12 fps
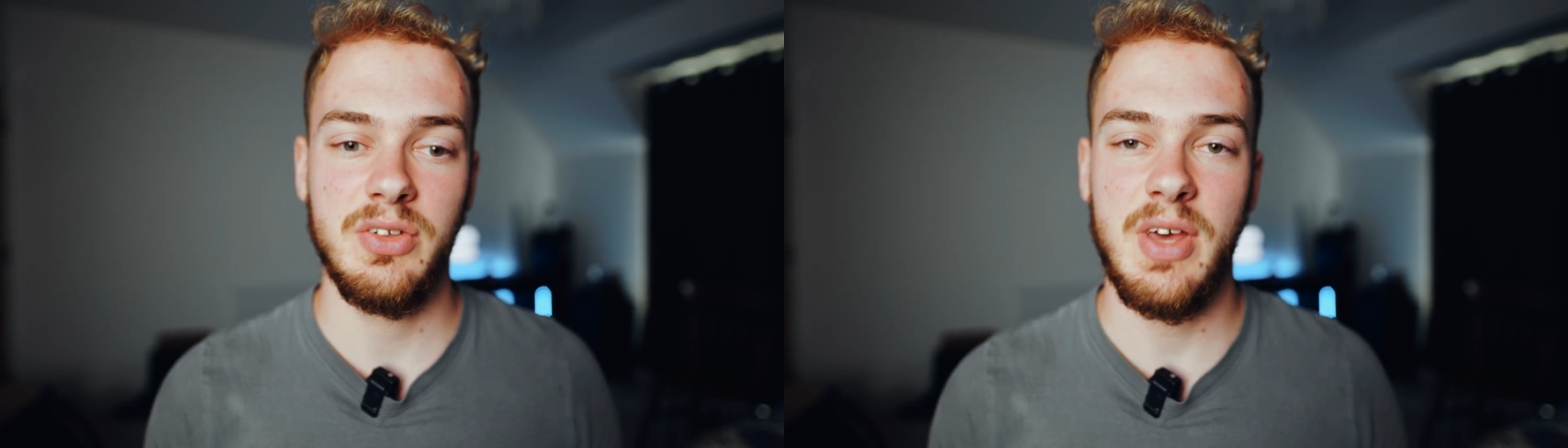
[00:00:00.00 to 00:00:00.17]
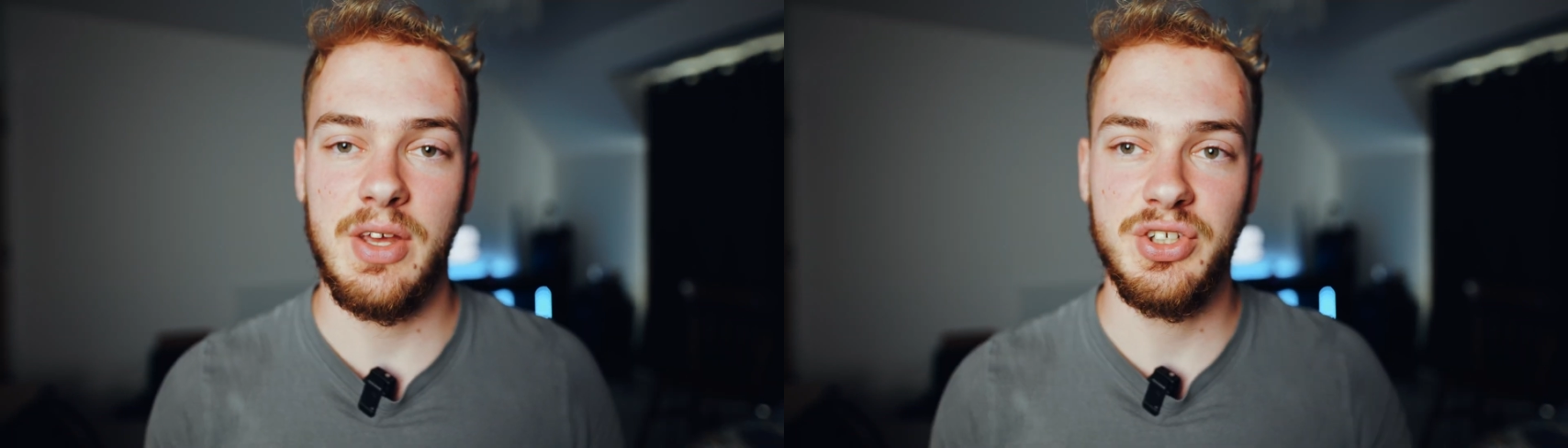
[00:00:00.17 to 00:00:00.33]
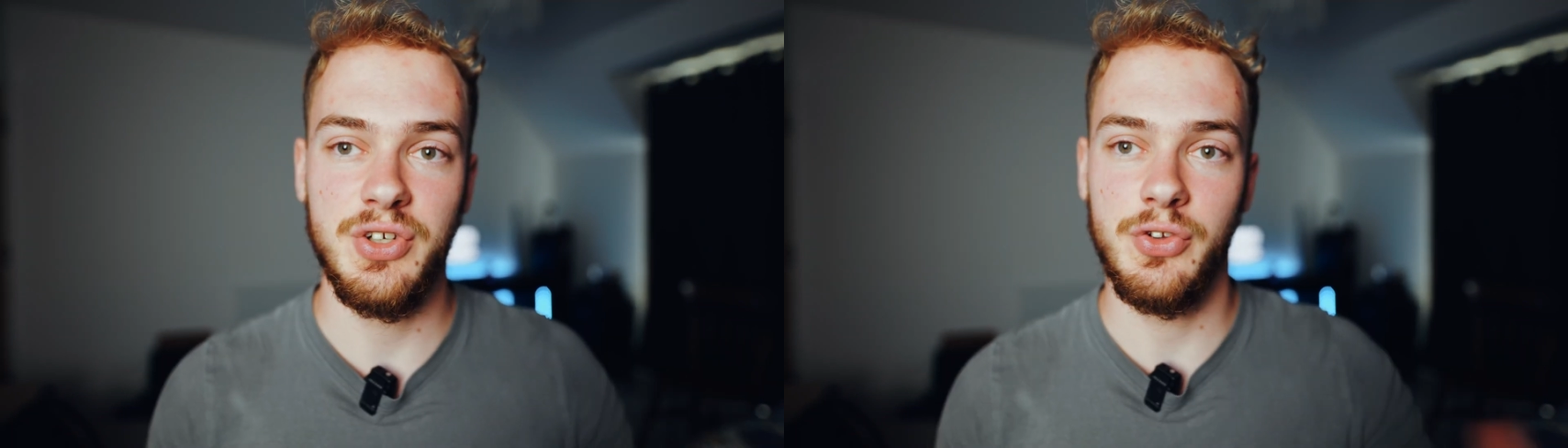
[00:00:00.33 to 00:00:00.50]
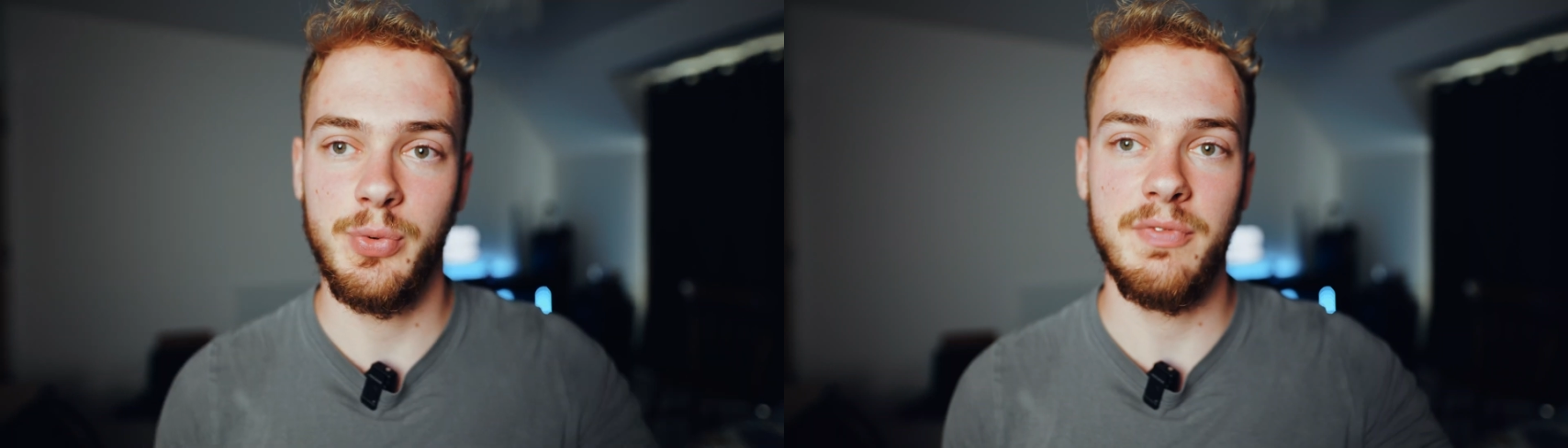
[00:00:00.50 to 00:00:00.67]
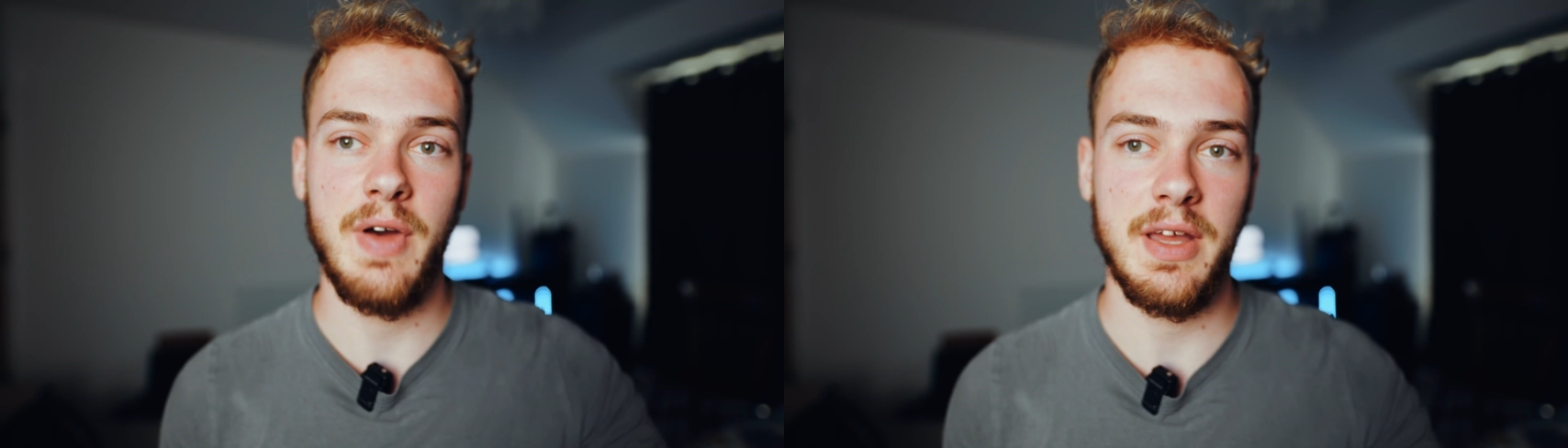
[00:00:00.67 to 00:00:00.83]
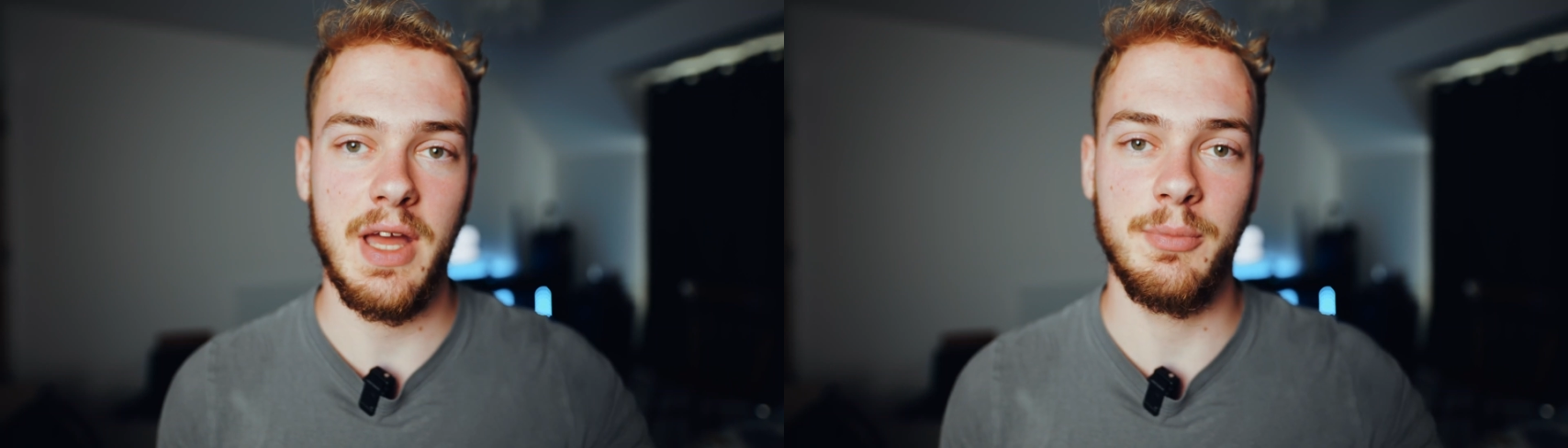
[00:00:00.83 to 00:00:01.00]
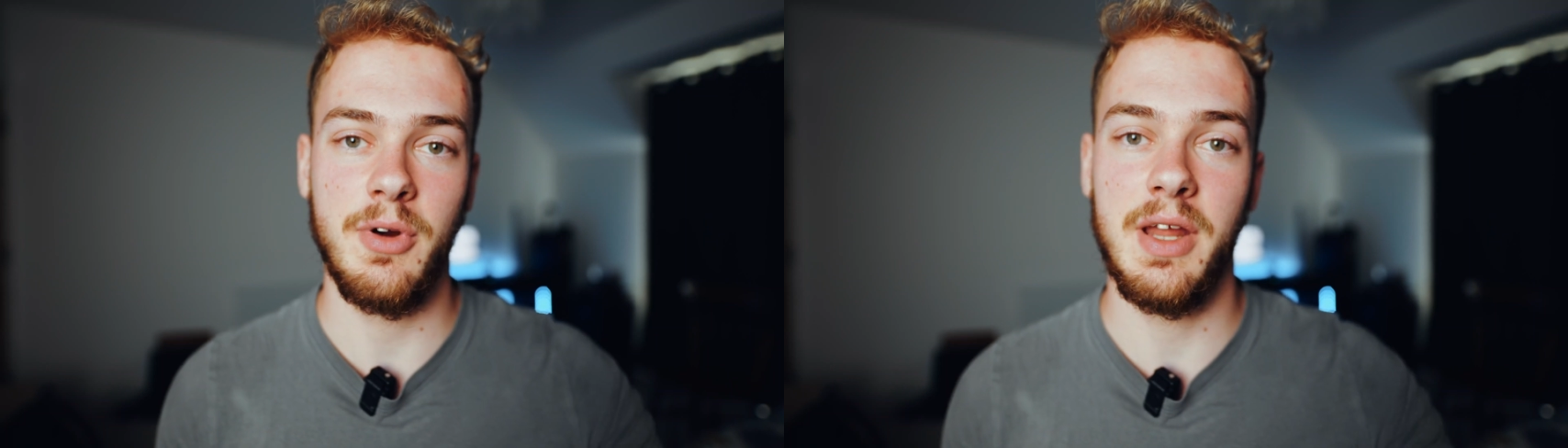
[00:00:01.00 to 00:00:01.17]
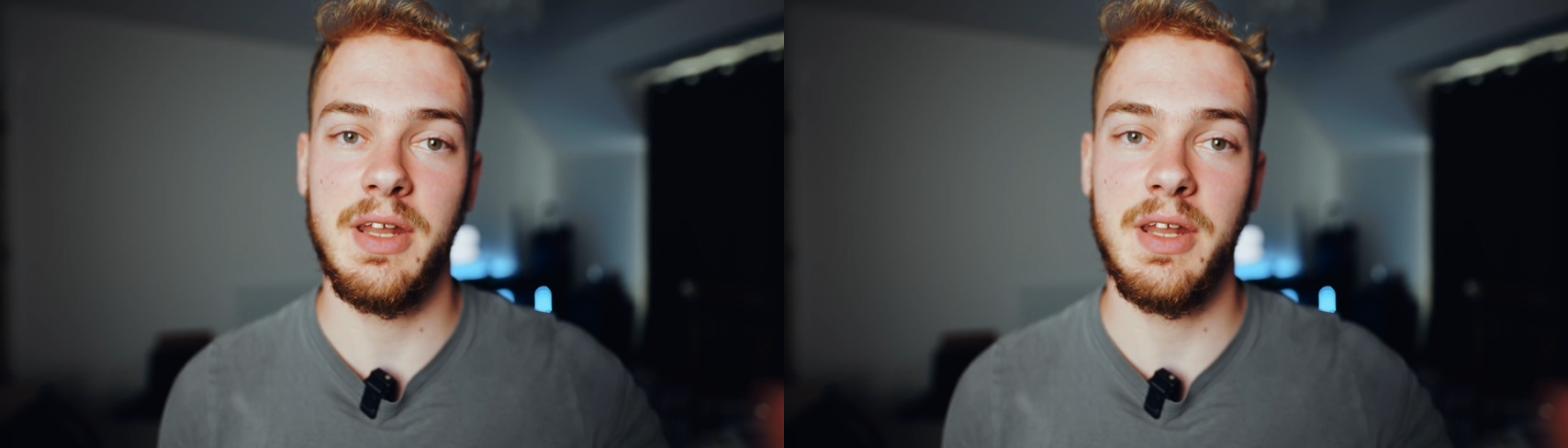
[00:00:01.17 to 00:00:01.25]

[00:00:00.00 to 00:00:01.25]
test shoots with that camera,